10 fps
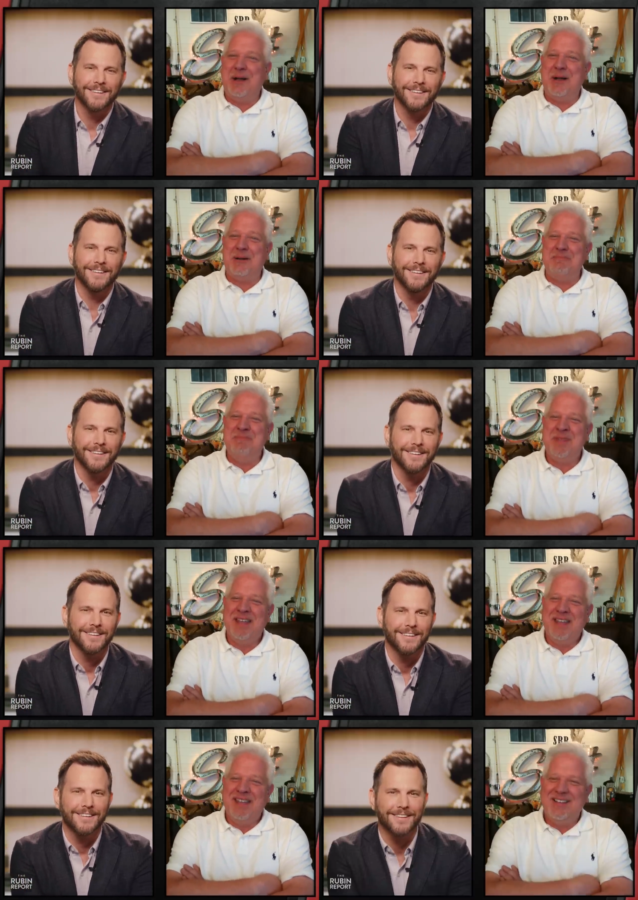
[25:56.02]
Speaker 1: um,
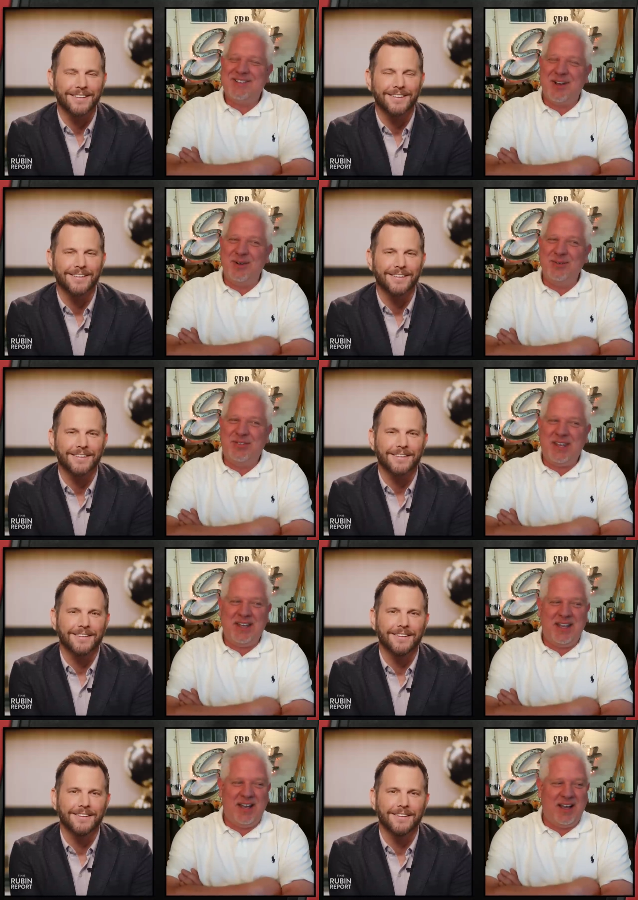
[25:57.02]
so
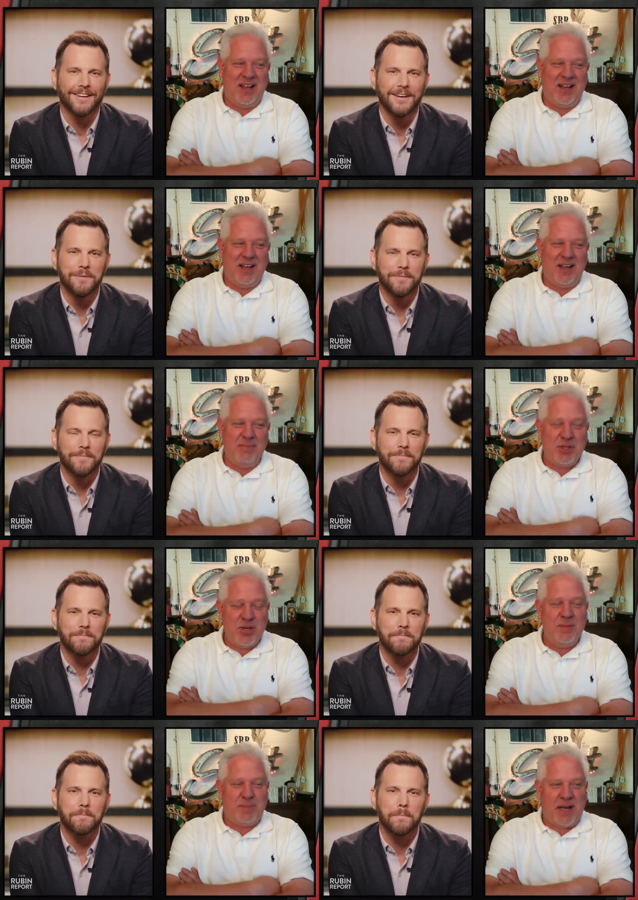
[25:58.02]
the uh, uh,
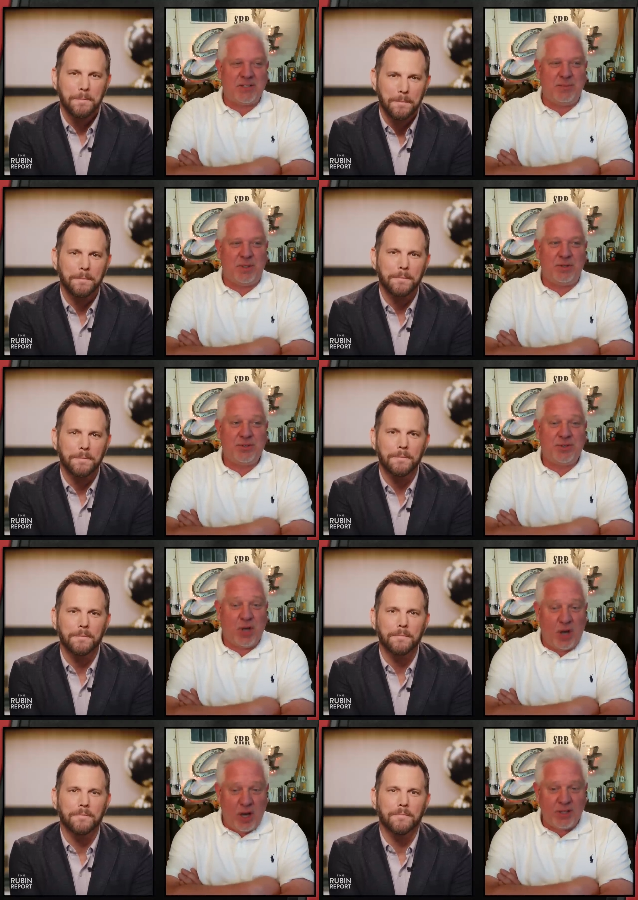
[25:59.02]
Mission Impossible
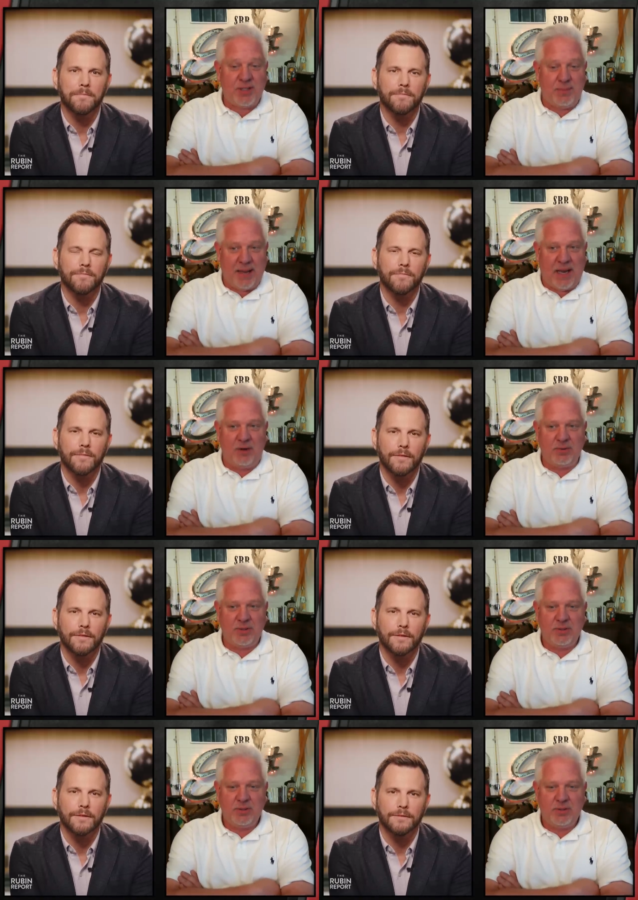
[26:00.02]
talks
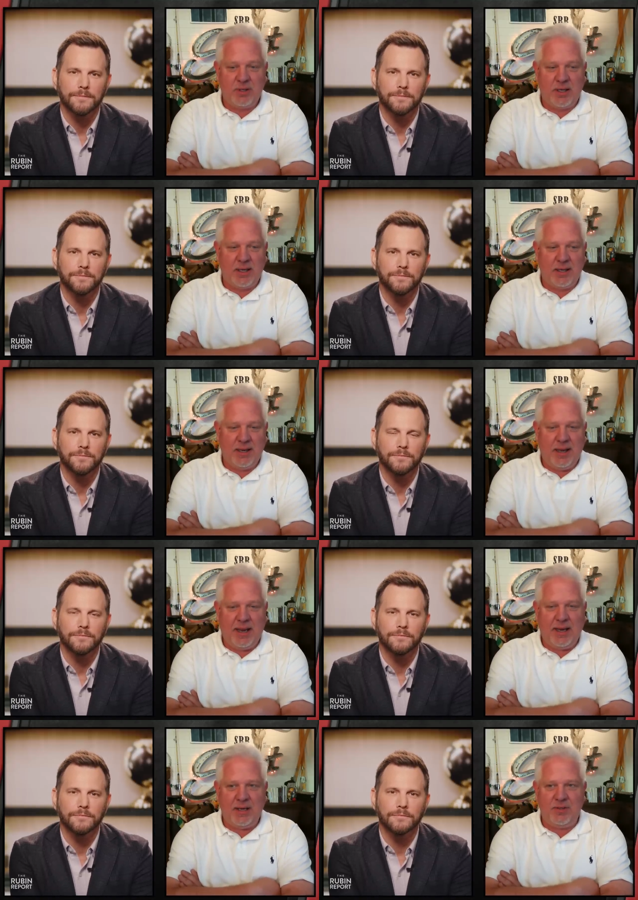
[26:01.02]
about uh,
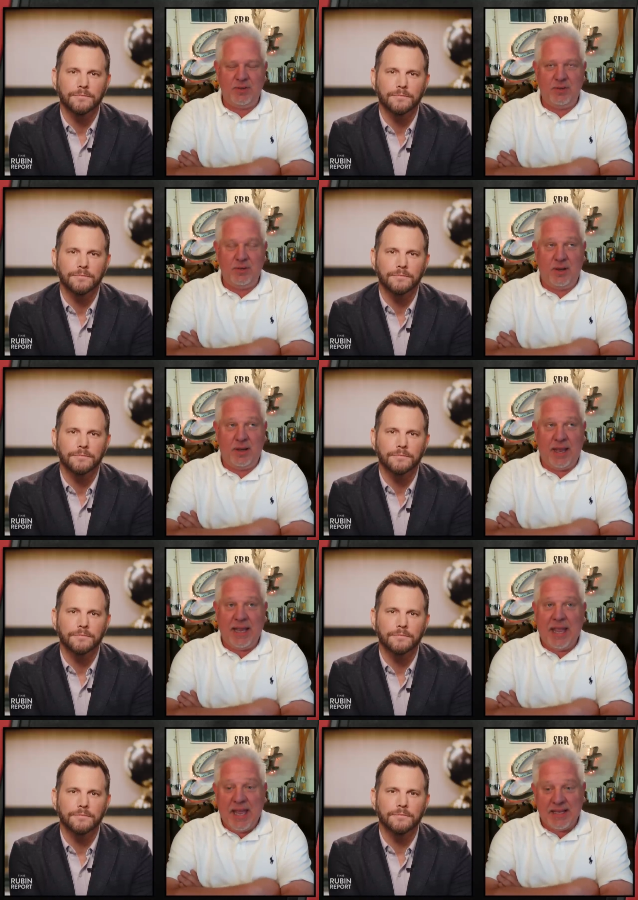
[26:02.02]
a
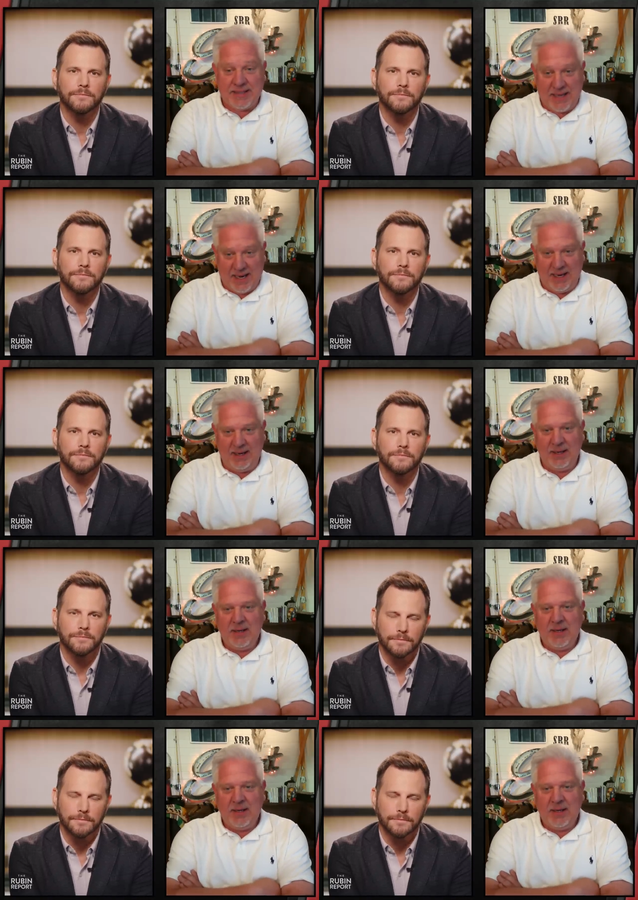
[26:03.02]
ASI.